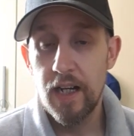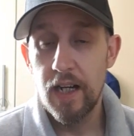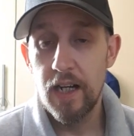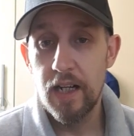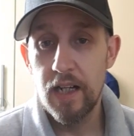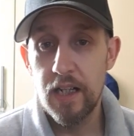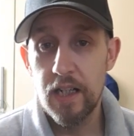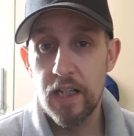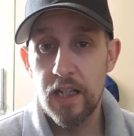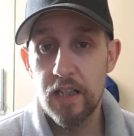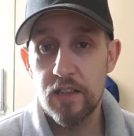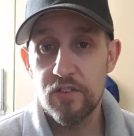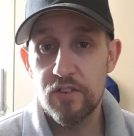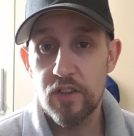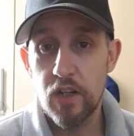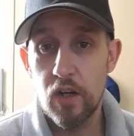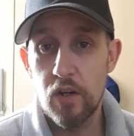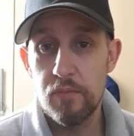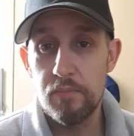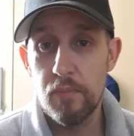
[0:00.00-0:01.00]
Uh,
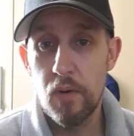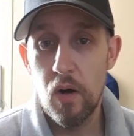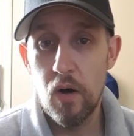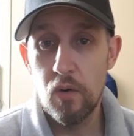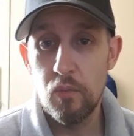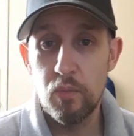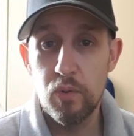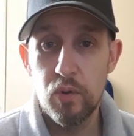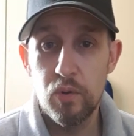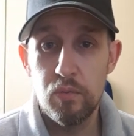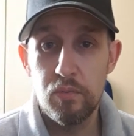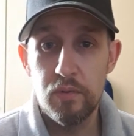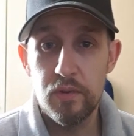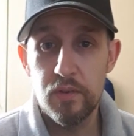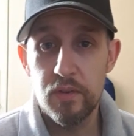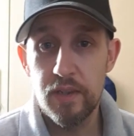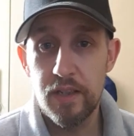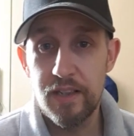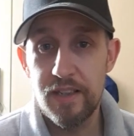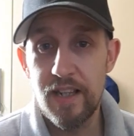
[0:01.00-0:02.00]
so Mark will
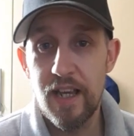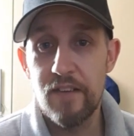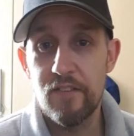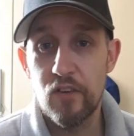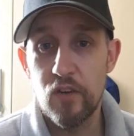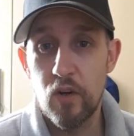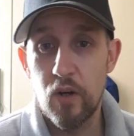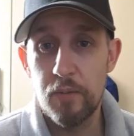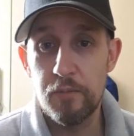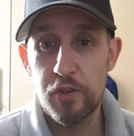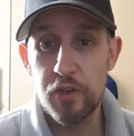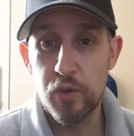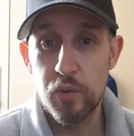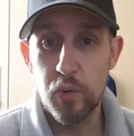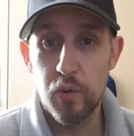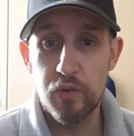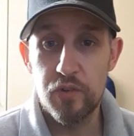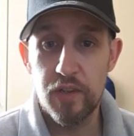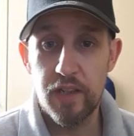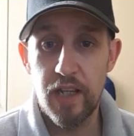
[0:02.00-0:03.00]
endeavour, I'm
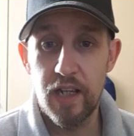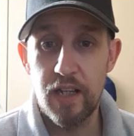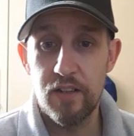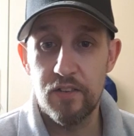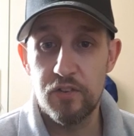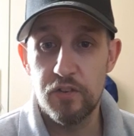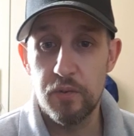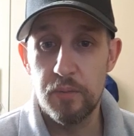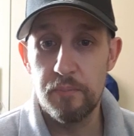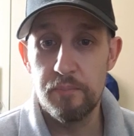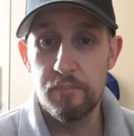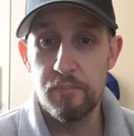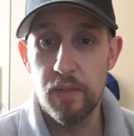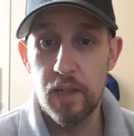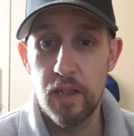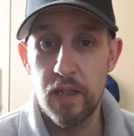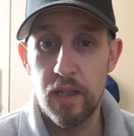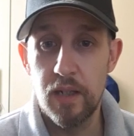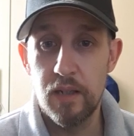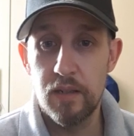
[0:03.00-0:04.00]
sure, to get us some
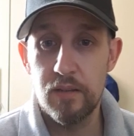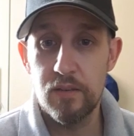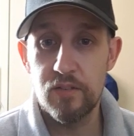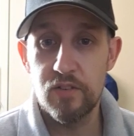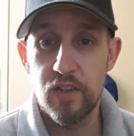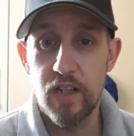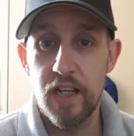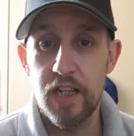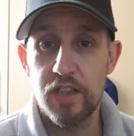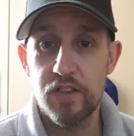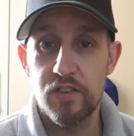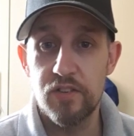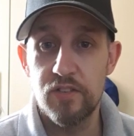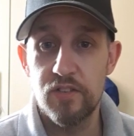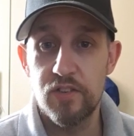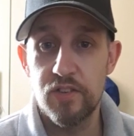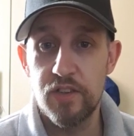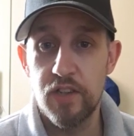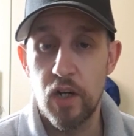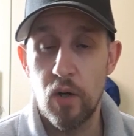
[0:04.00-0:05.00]
uh,
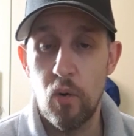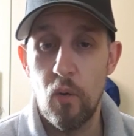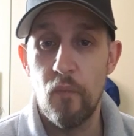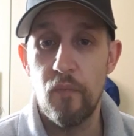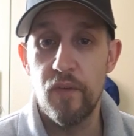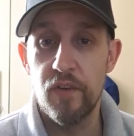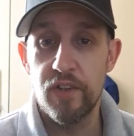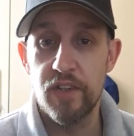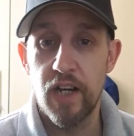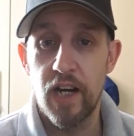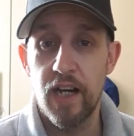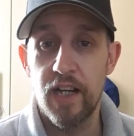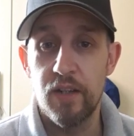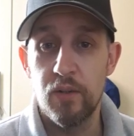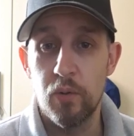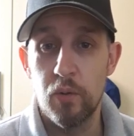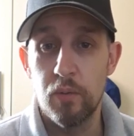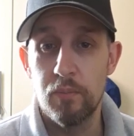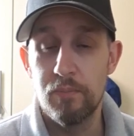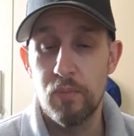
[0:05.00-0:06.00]
selections, you know, on the day
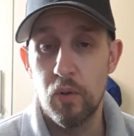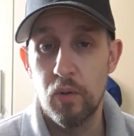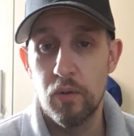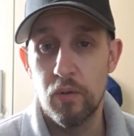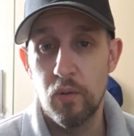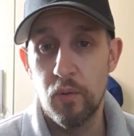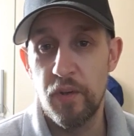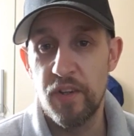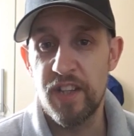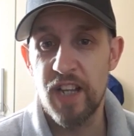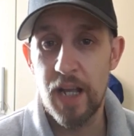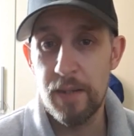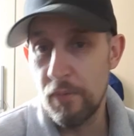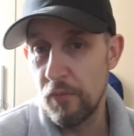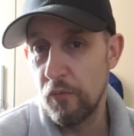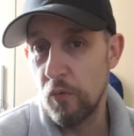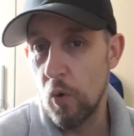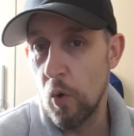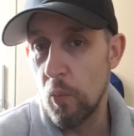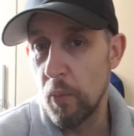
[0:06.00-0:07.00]
or, or, or, the day
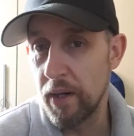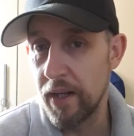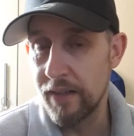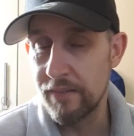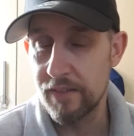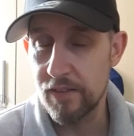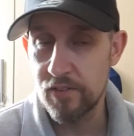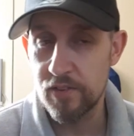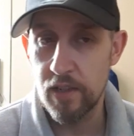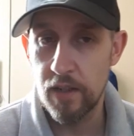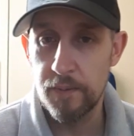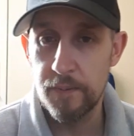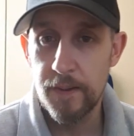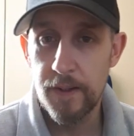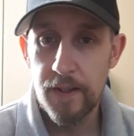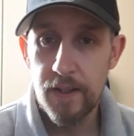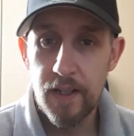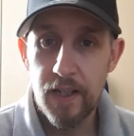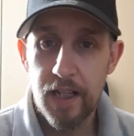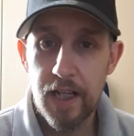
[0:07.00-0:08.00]
before, whatever. So
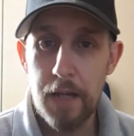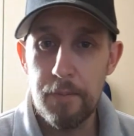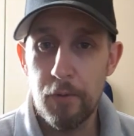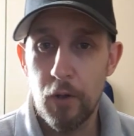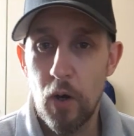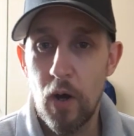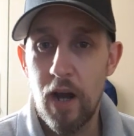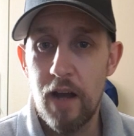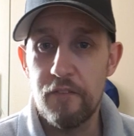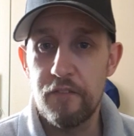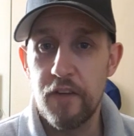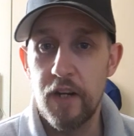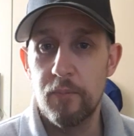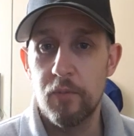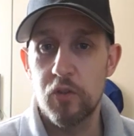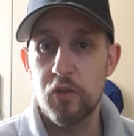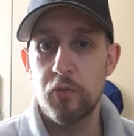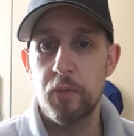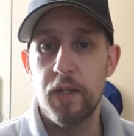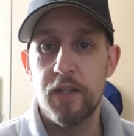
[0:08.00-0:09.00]
keep an eye out for them
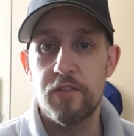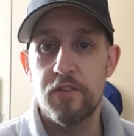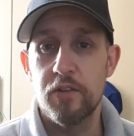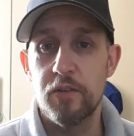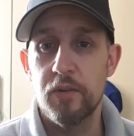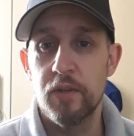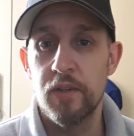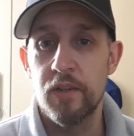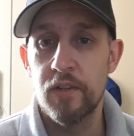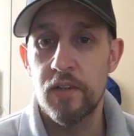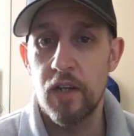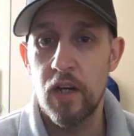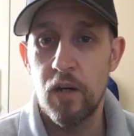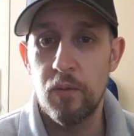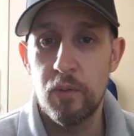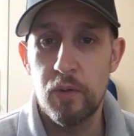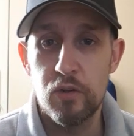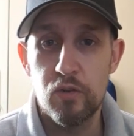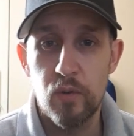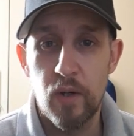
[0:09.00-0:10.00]
on Twitter, and uh,
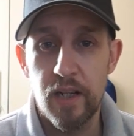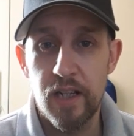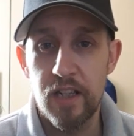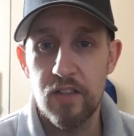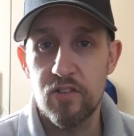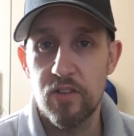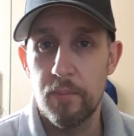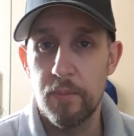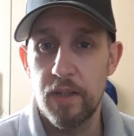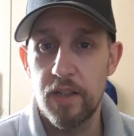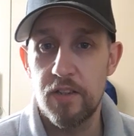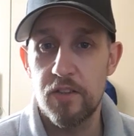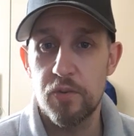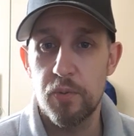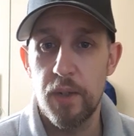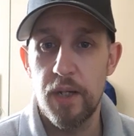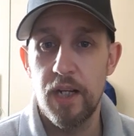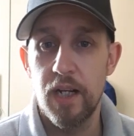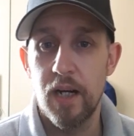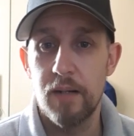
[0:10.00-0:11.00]
we'll try and get some of these
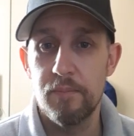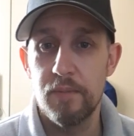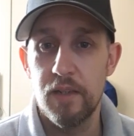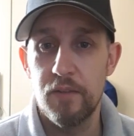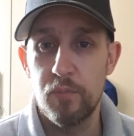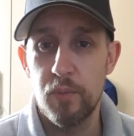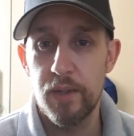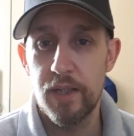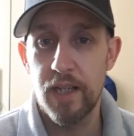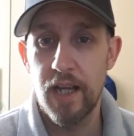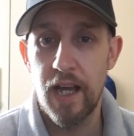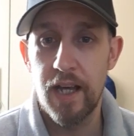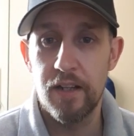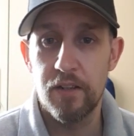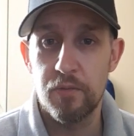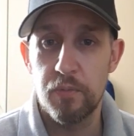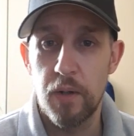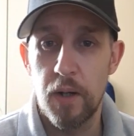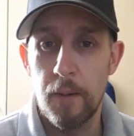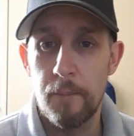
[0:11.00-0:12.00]
tweeted up if we can
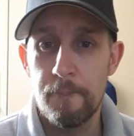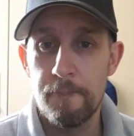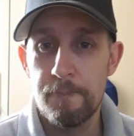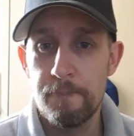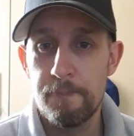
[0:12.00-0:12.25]
as well.